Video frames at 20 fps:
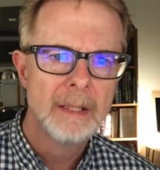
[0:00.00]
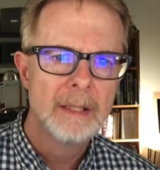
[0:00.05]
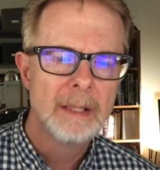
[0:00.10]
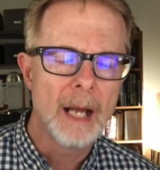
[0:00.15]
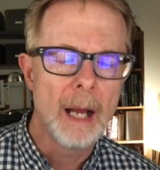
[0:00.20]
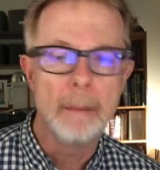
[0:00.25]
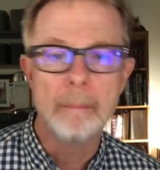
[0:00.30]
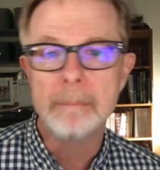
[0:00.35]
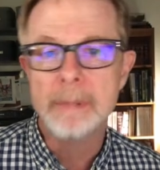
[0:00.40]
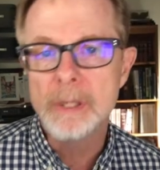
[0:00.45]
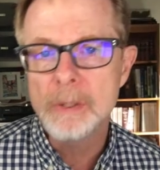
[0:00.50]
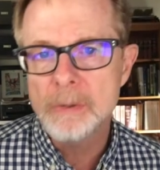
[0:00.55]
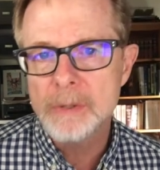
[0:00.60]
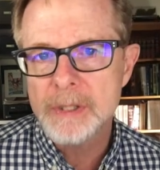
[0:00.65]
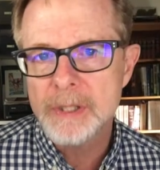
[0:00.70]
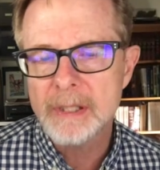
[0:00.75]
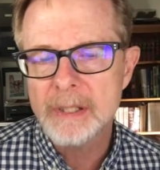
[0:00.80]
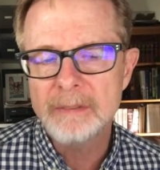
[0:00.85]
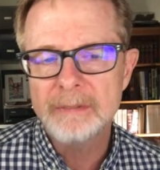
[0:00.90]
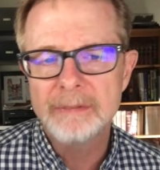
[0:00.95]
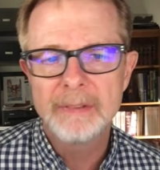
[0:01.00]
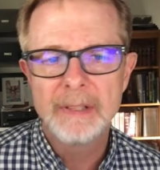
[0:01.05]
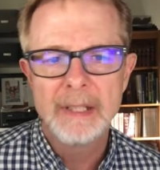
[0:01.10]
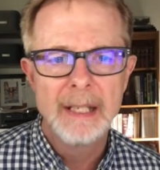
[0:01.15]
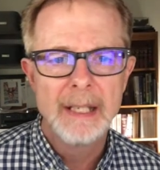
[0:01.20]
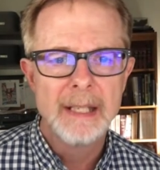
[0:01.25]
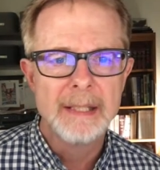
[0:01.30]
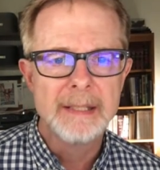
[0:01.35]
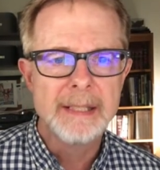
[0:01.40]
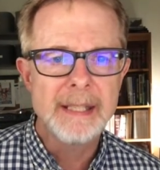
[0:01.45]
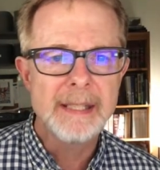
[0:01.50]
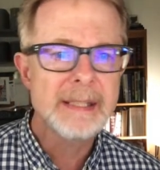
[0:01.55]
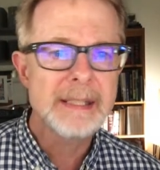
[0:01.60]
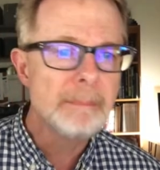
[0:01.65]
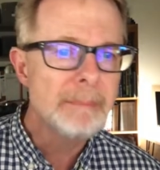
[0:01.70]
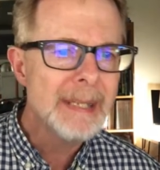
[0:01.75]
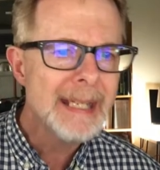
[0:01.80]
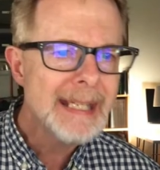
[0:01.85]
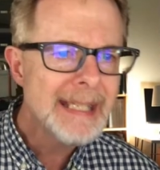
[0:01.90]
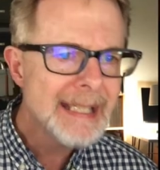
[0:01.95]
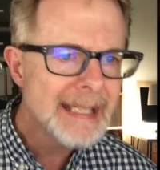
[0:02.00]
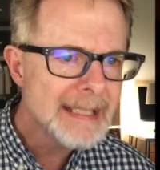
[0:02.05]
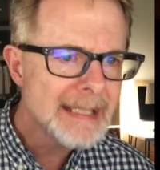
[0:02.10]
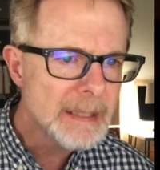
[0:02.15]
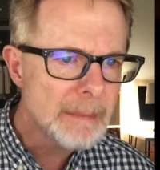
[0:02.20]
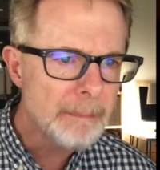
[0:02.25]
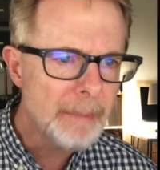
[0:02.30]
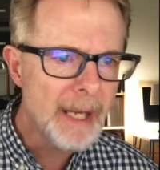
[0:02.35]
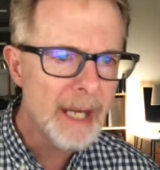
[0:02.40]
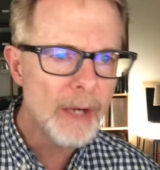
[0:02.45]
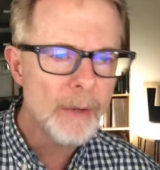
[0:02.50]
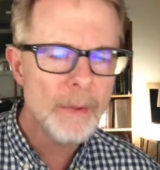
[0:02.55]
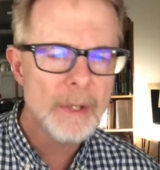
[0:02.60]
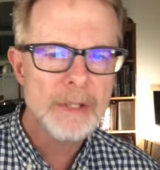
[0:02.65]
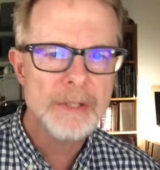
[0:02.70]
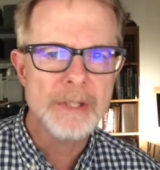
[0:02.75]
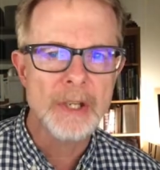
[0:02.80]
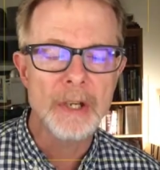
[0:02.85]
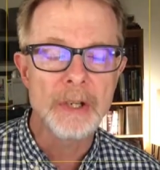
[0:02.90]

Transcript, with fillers: abusive, disobedient to parents,